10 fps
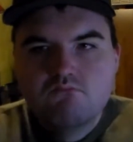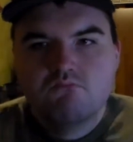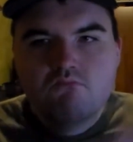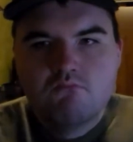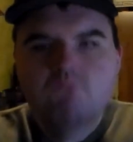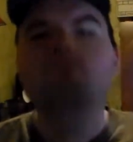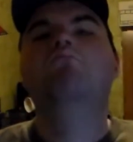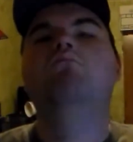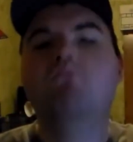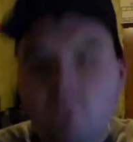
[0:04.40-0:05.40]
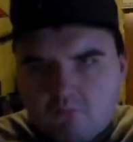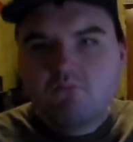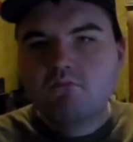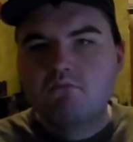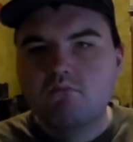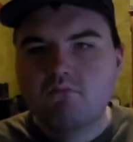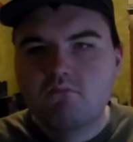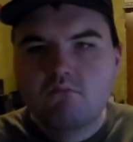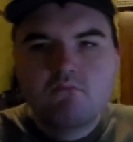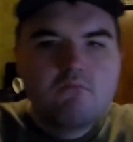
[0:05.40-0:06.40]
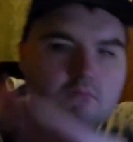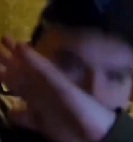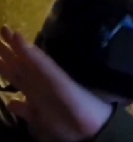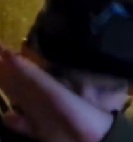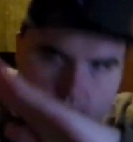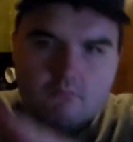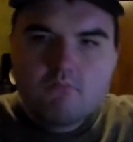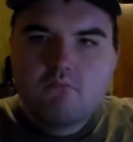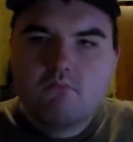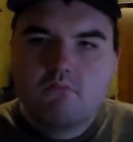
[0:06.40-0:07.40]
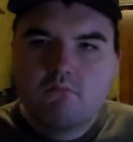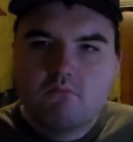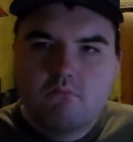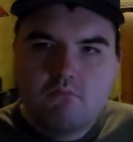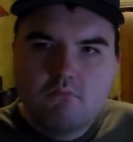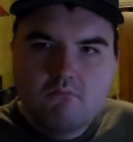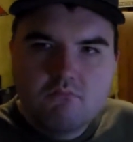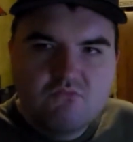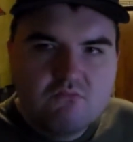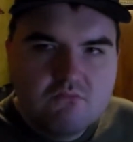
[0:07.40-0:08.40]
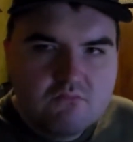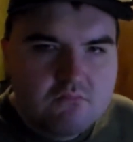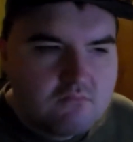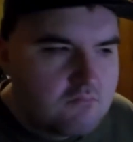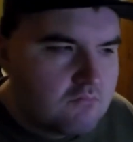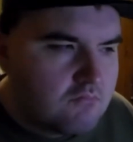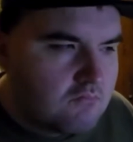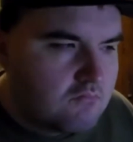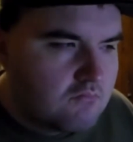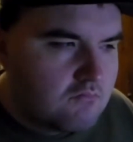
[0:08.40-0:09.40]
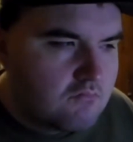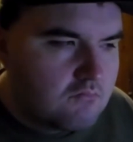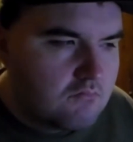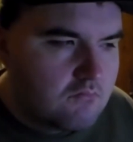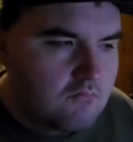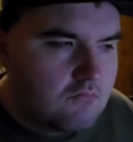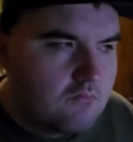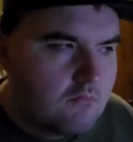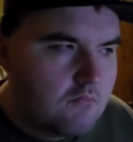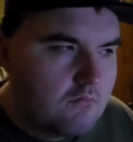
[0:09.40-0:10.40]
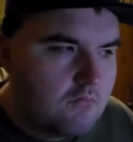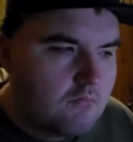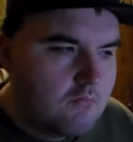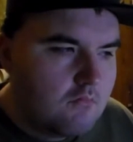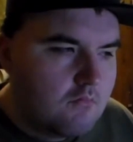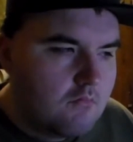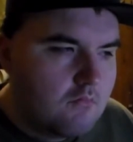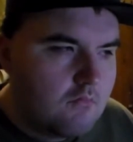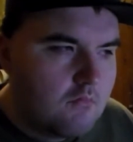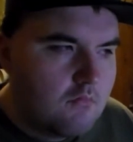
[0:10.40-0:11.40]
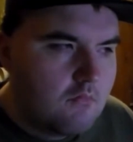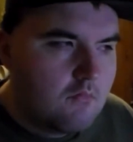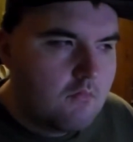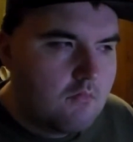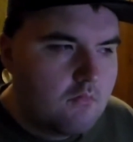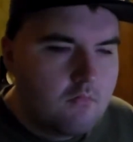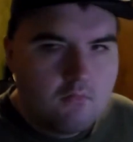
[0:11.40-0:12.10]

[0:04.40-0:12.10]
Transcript: (no one is talking)